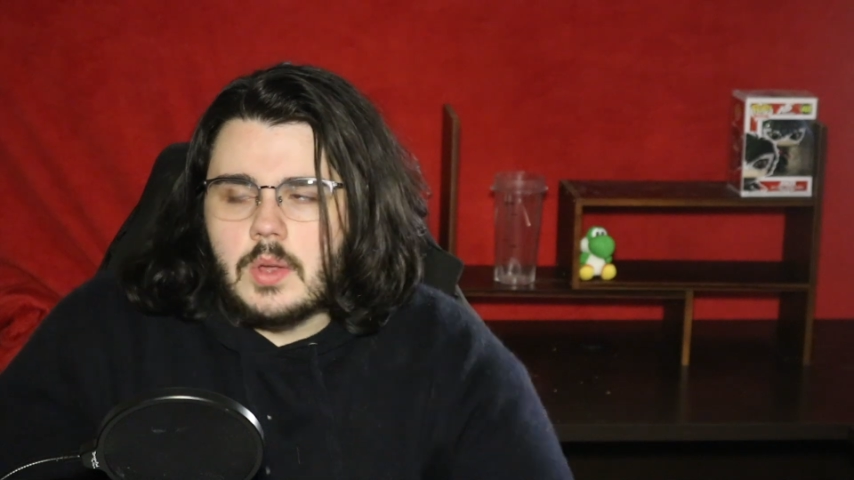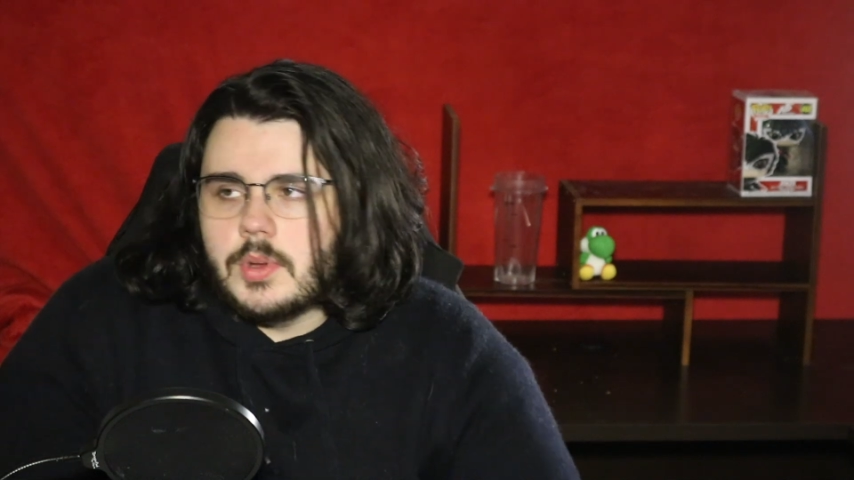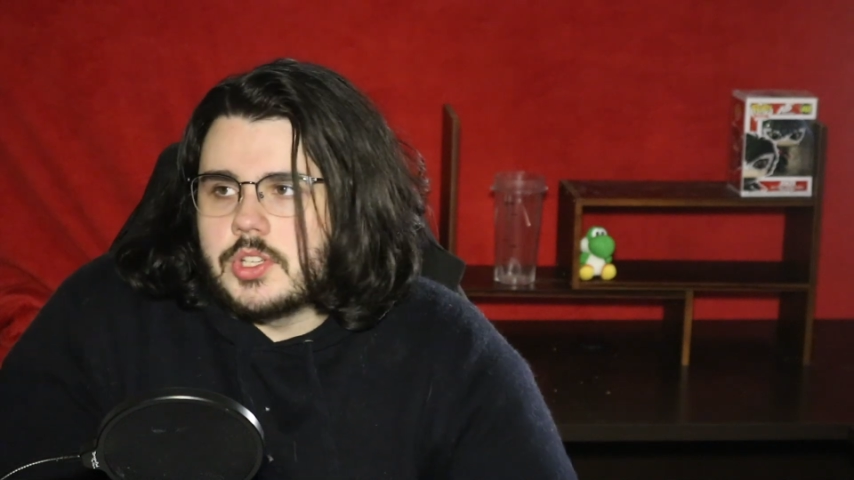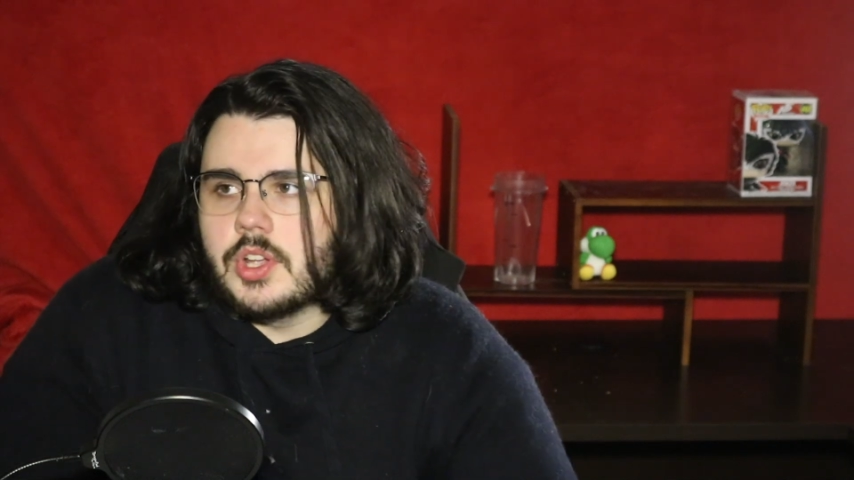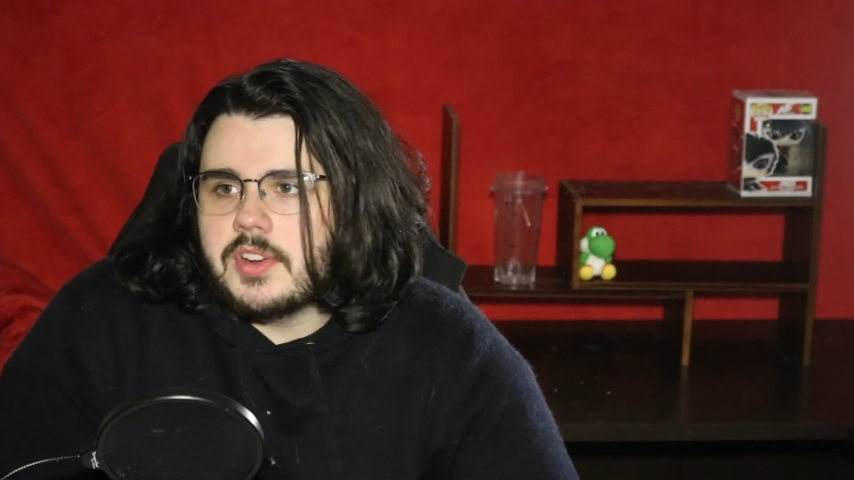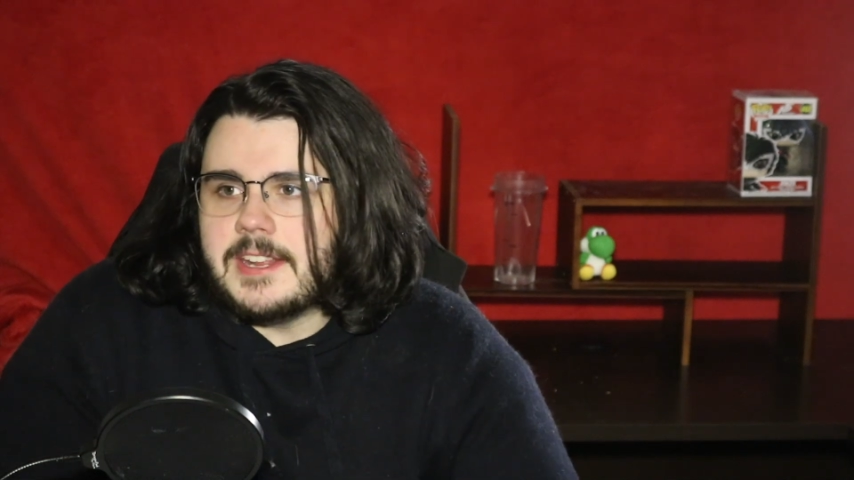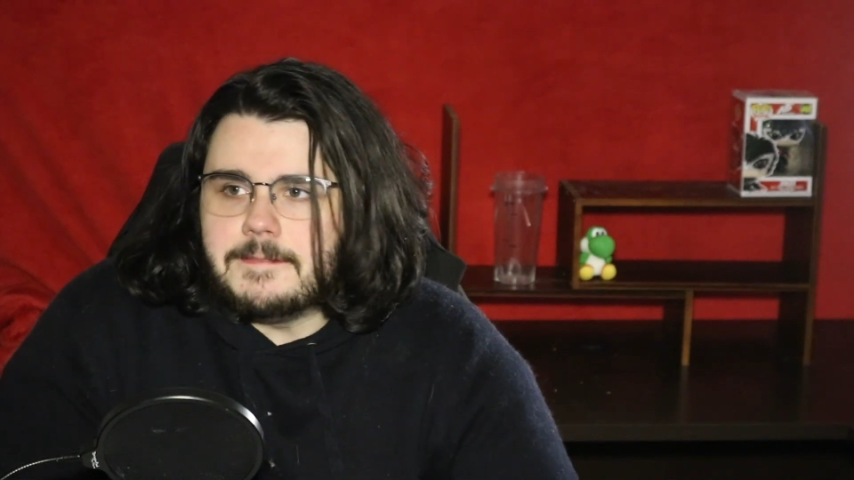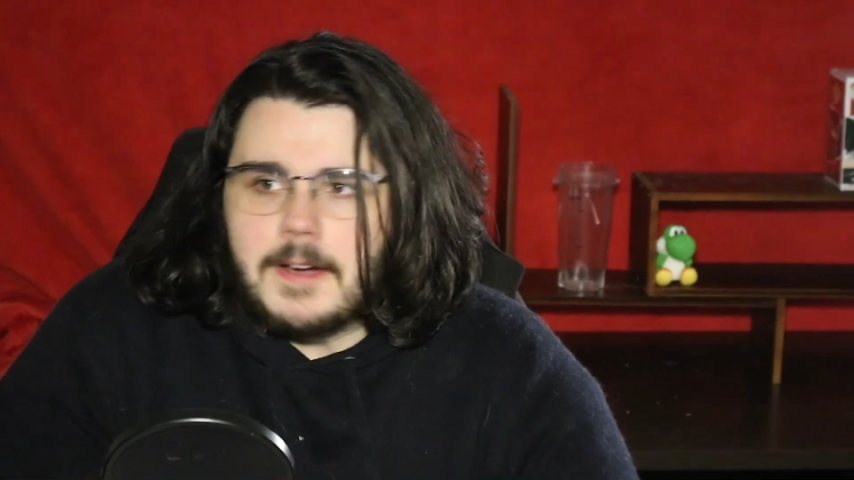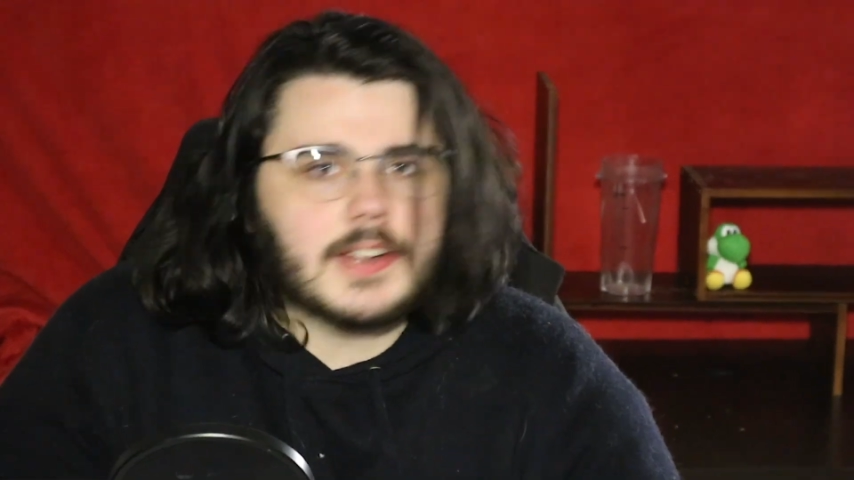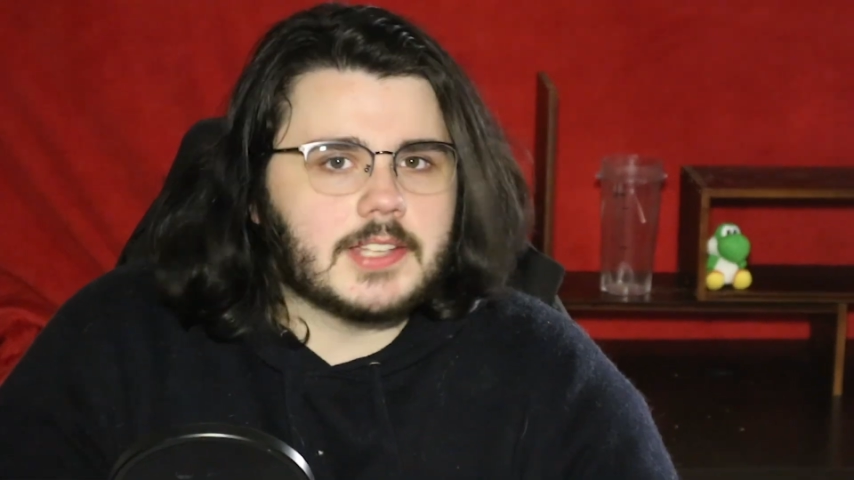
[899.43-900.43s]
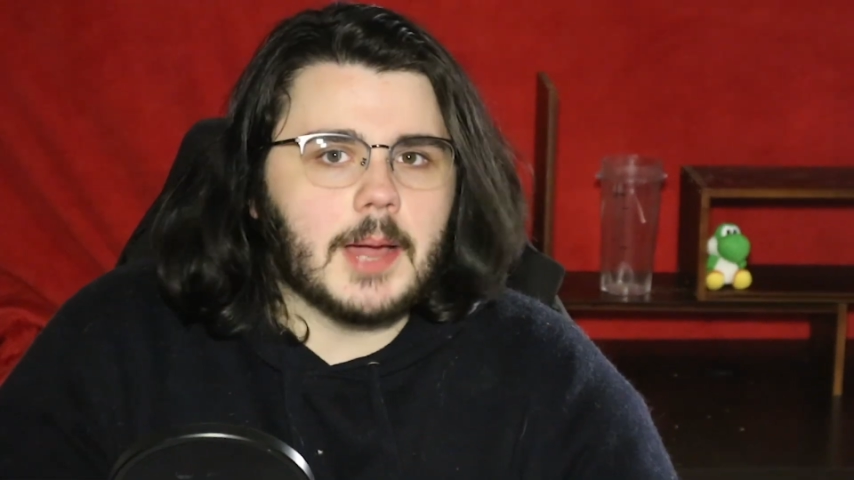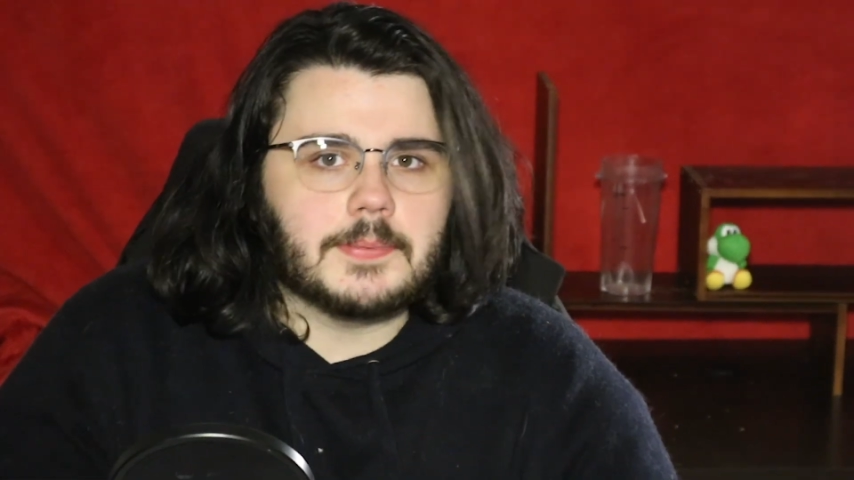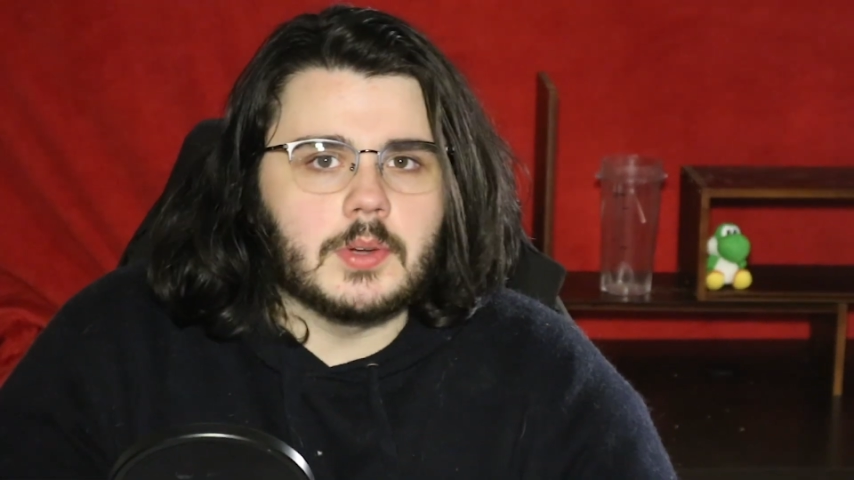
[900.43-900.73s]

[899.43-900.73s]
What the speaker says: Which is already fucked up